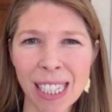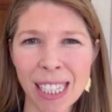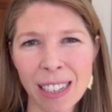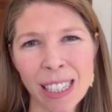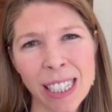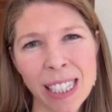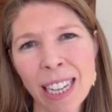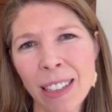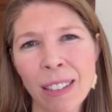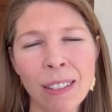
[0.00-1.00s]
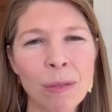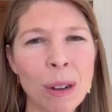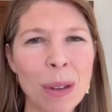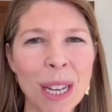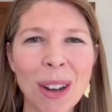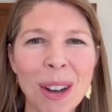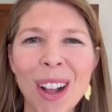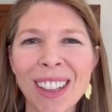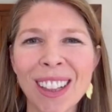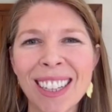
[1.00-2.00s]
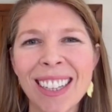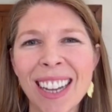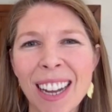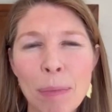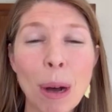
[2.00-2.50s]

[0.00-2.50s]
seriously uh, what we call uh,